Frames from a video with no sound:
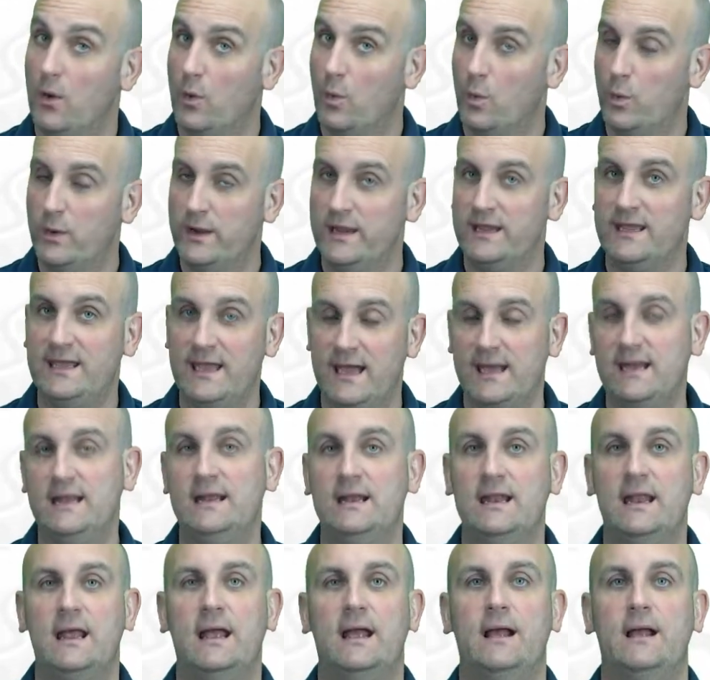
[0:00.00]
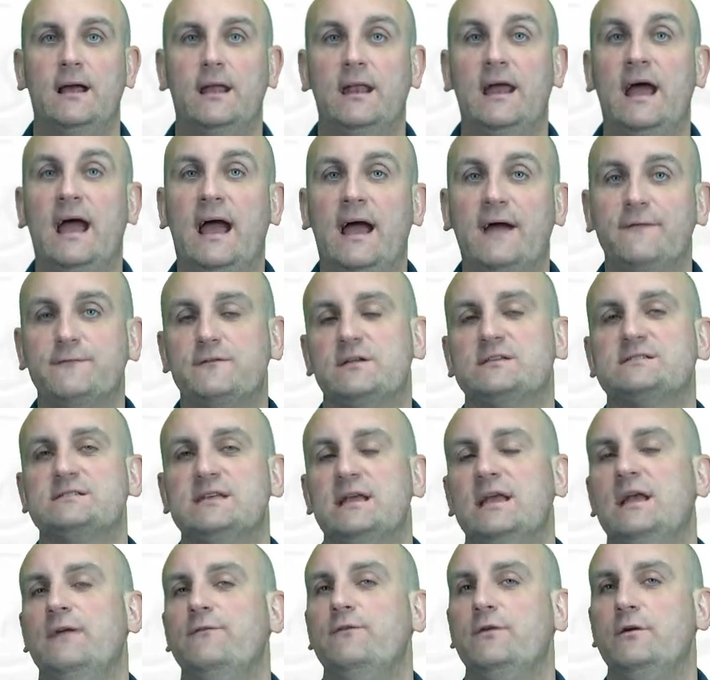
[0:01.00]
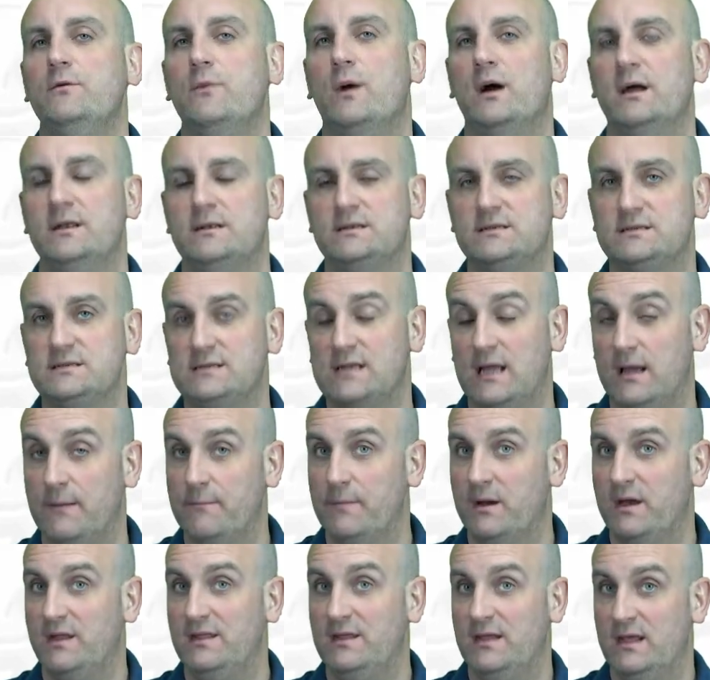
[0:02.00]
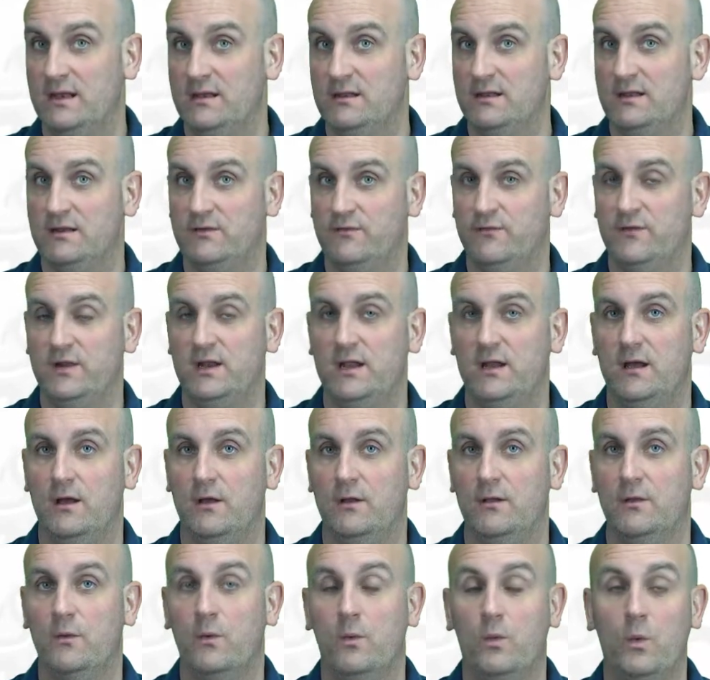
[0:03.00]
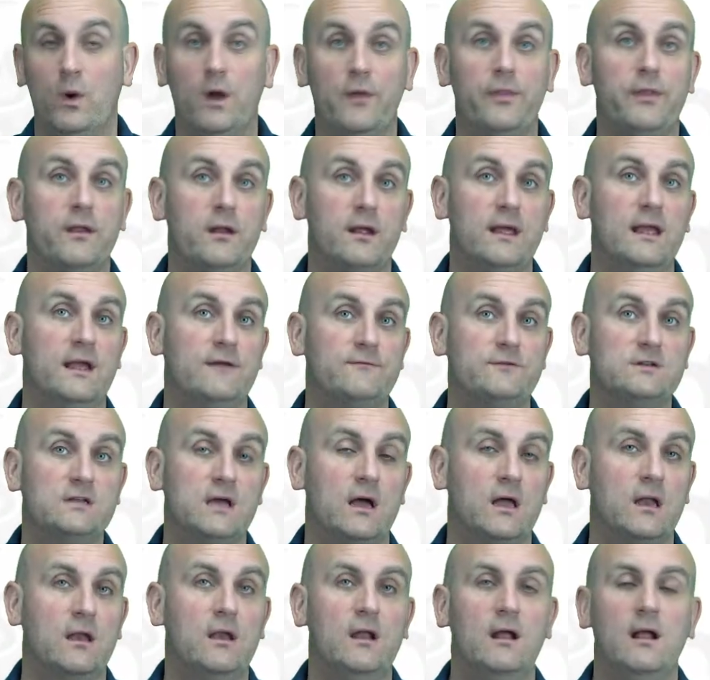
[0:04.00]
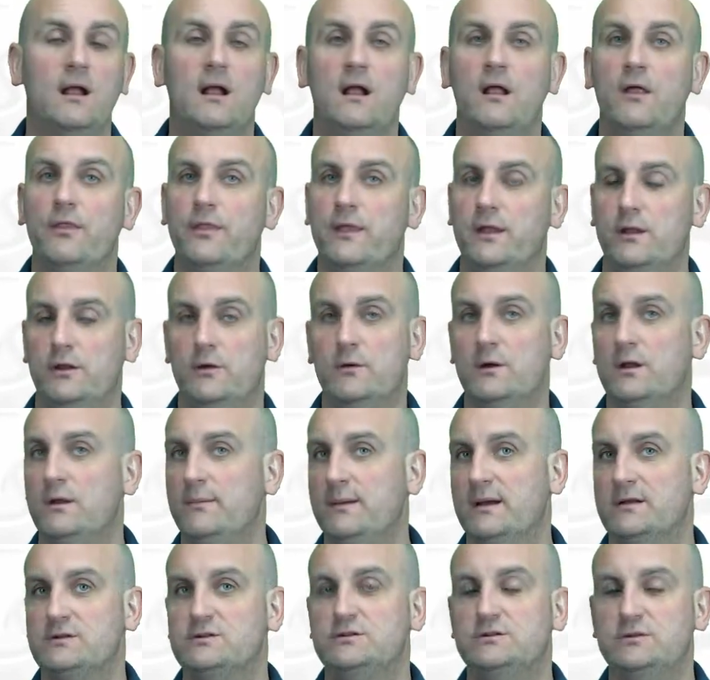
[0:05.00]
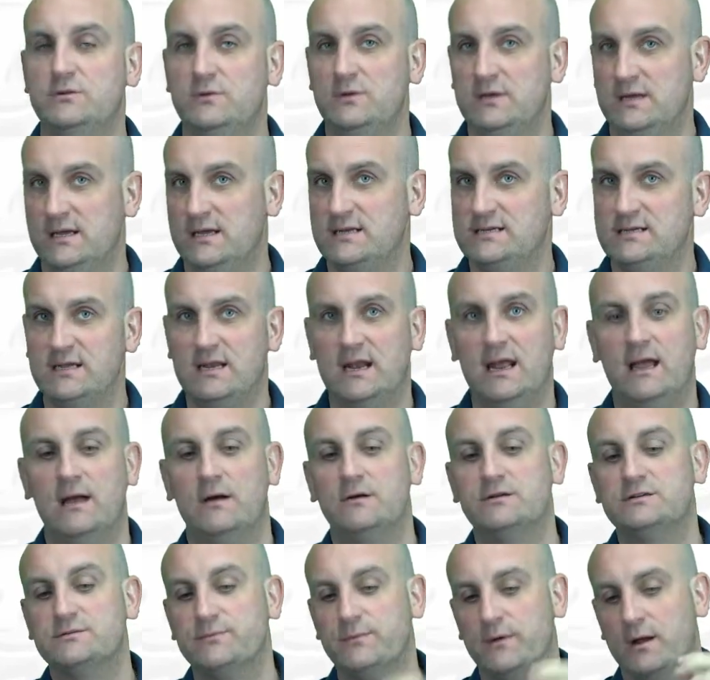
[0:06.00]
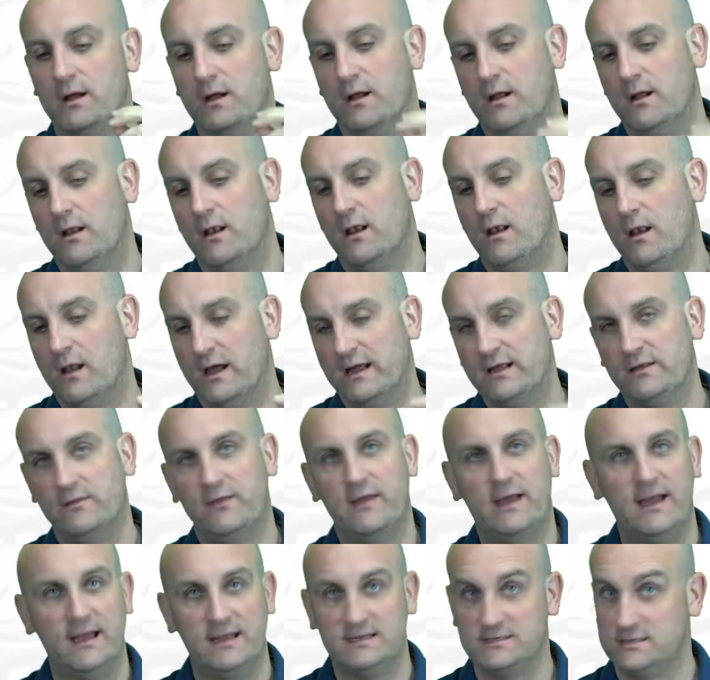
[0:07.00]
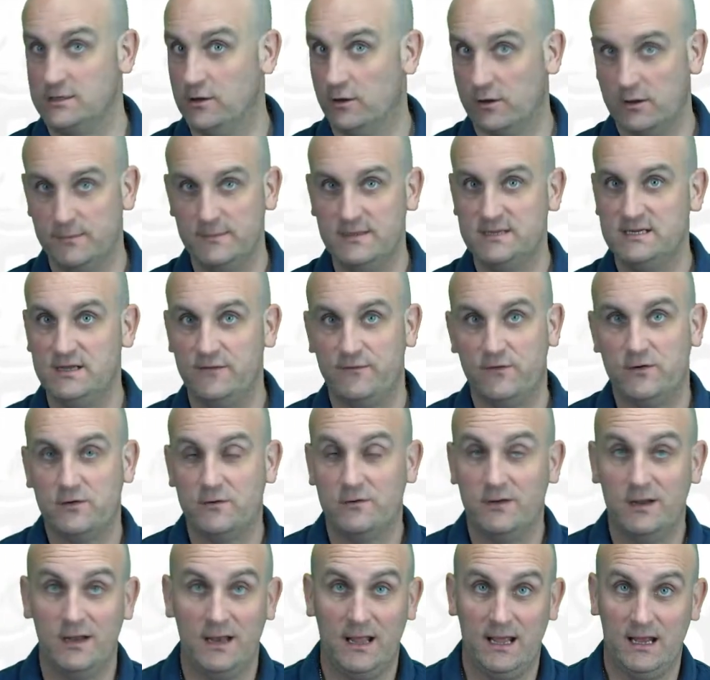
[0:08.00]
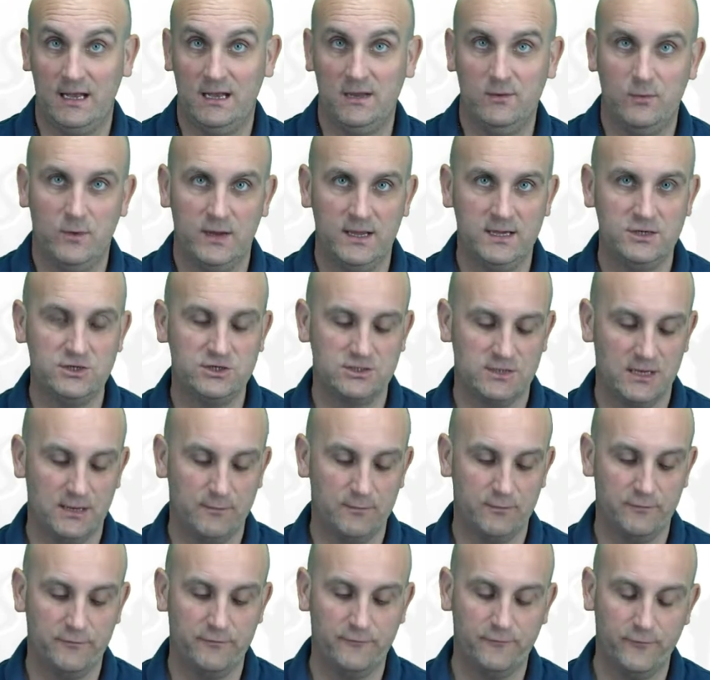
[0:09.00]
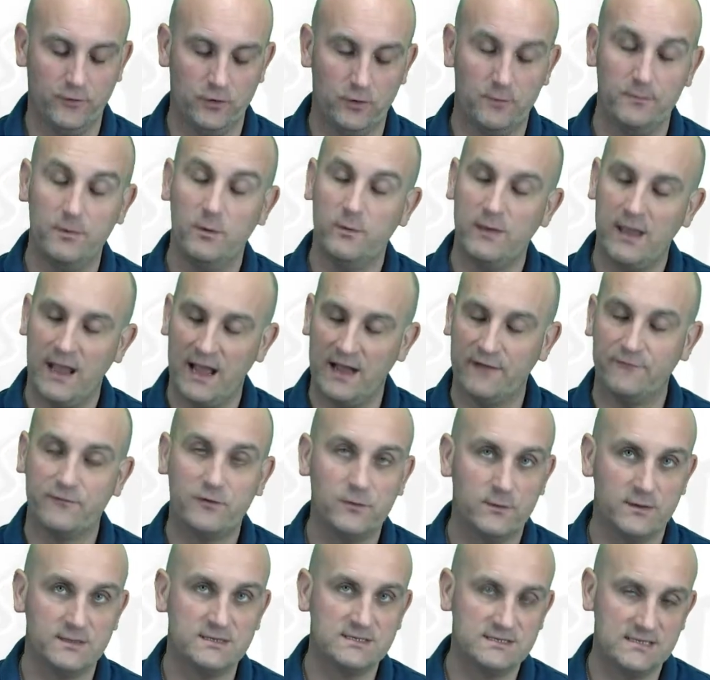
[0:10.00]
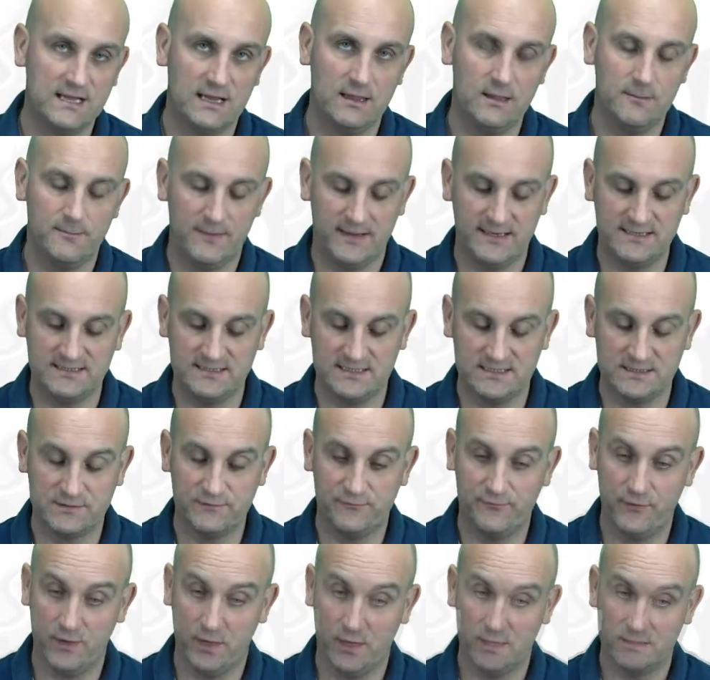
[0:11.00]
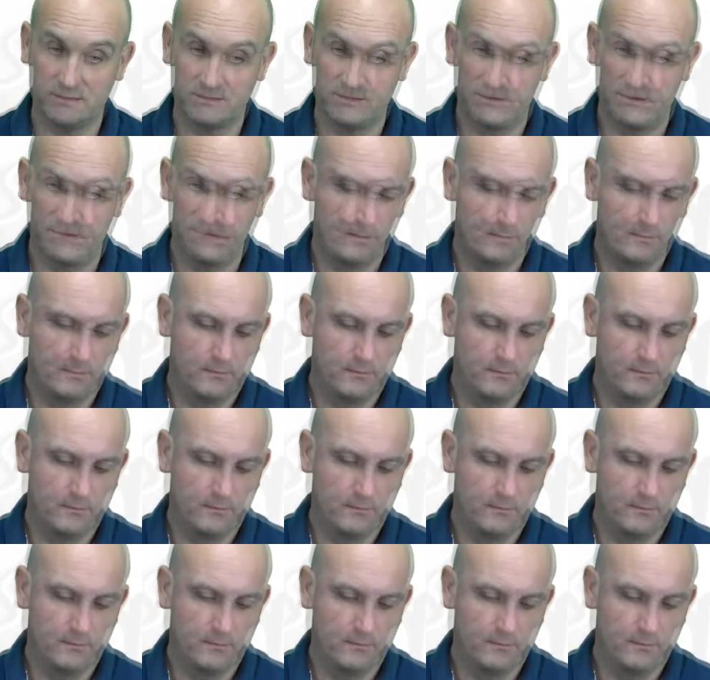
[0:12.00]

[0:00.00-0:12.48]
We're getting there. And I have to say, if you understand by the end of this video the work that I have done, then you're going to be able to do year 10 algebra like that. It's not going to be difficult in any way, shape or form, but we have to understand the basics first.